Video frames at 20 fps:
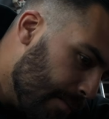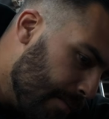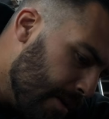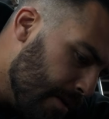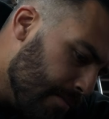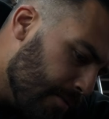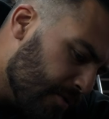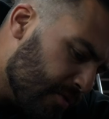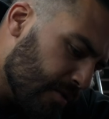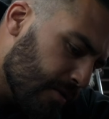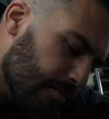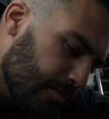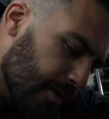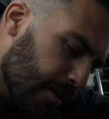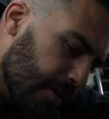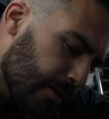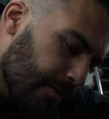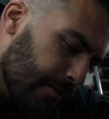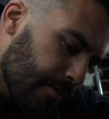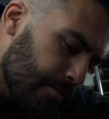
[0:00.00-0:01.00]
I'm able to
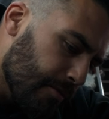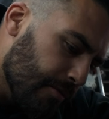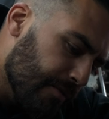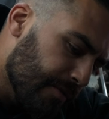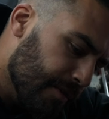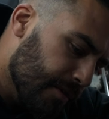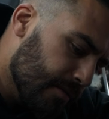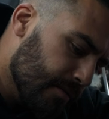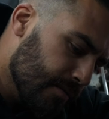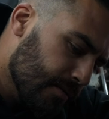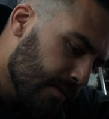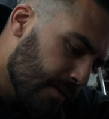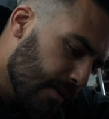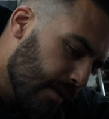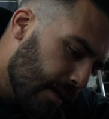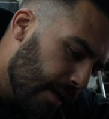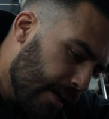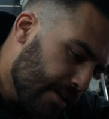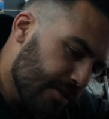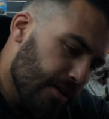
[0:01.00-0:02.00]
completely remove it.
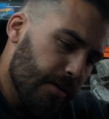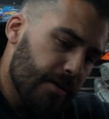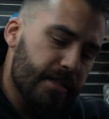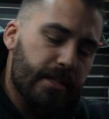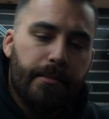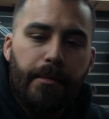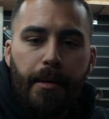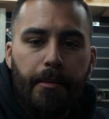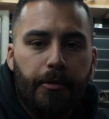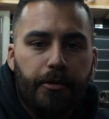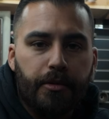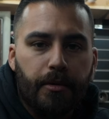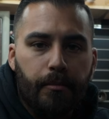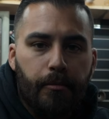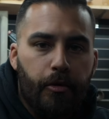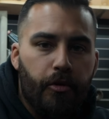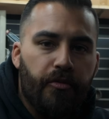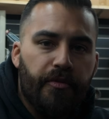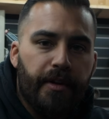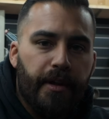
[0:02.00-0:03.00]
As long as I'm able to
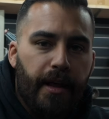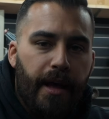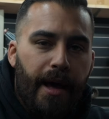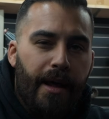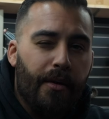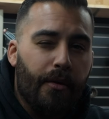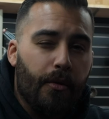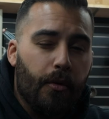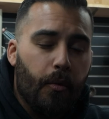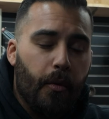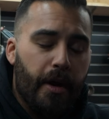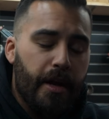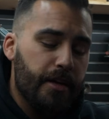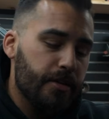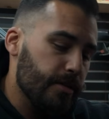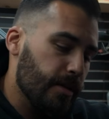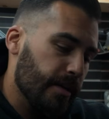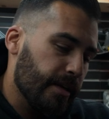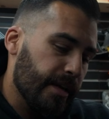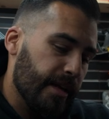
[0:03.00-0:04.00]
move it out of the way
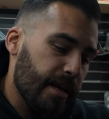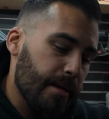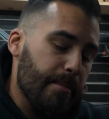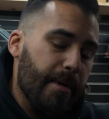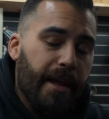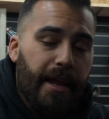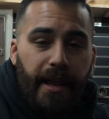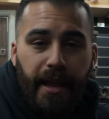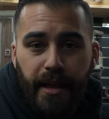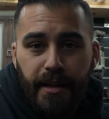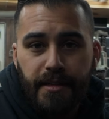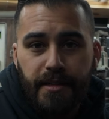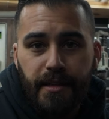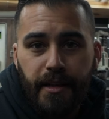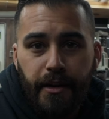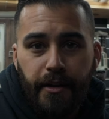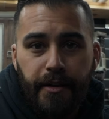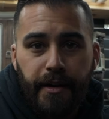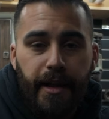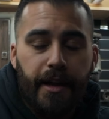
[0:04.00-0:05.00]
so I can get my hands
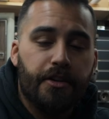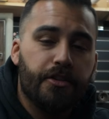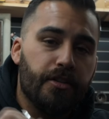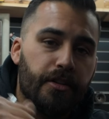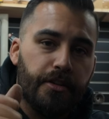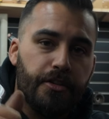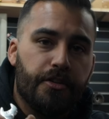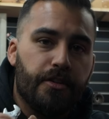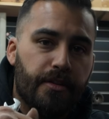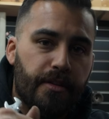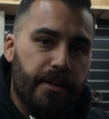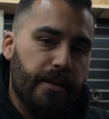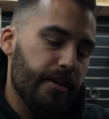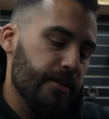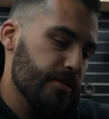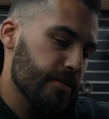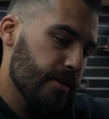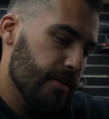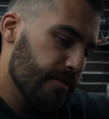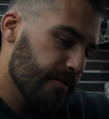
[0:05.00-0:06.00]
there and actually turn the
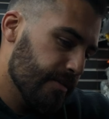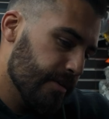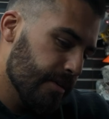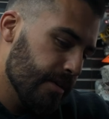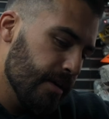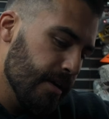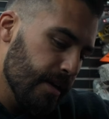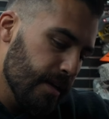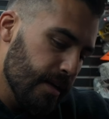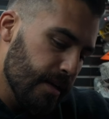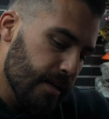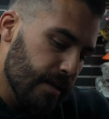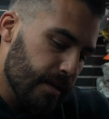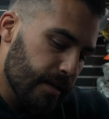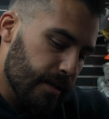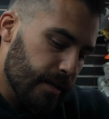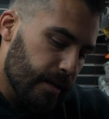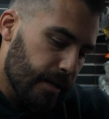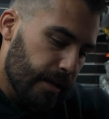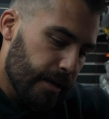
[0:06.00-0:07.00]
engine over,
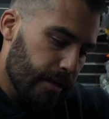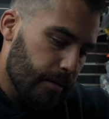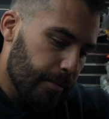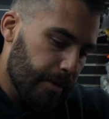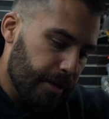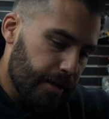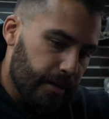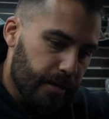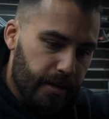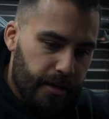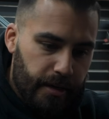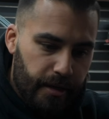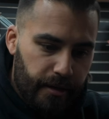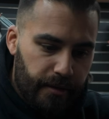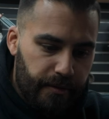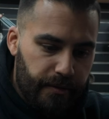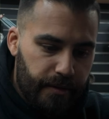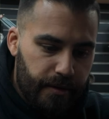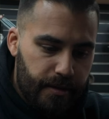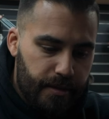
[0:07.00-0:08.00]
it'll be good
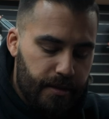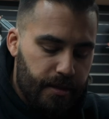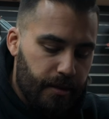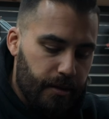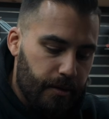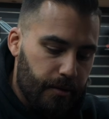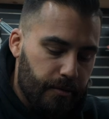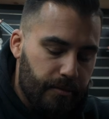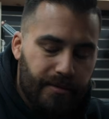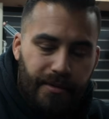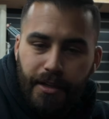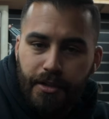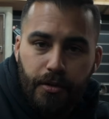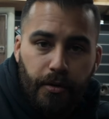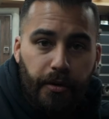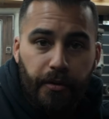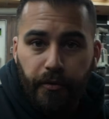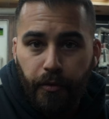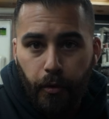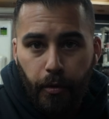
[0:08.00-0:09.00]
enough. So it's
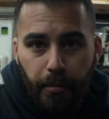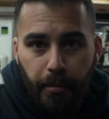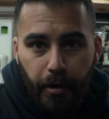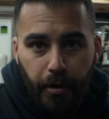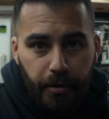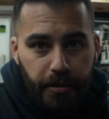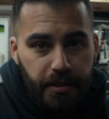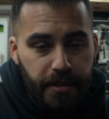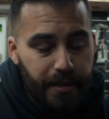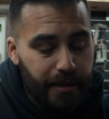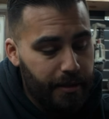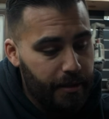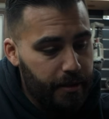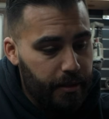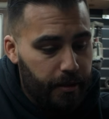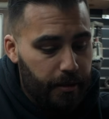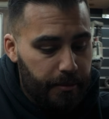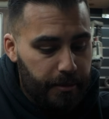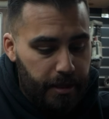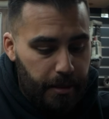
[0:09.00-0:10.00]
only 4 bolts,
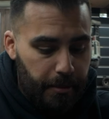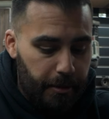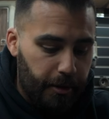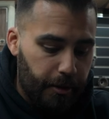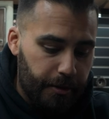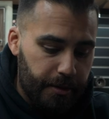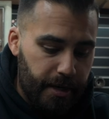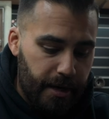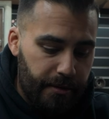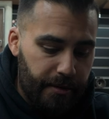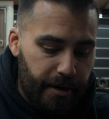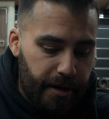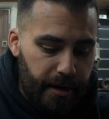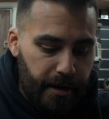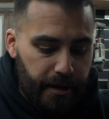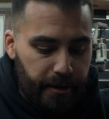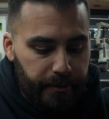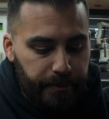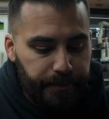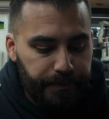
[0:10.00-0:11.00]
so I'm zipping those out right
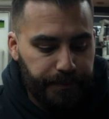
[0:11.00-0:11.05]
now.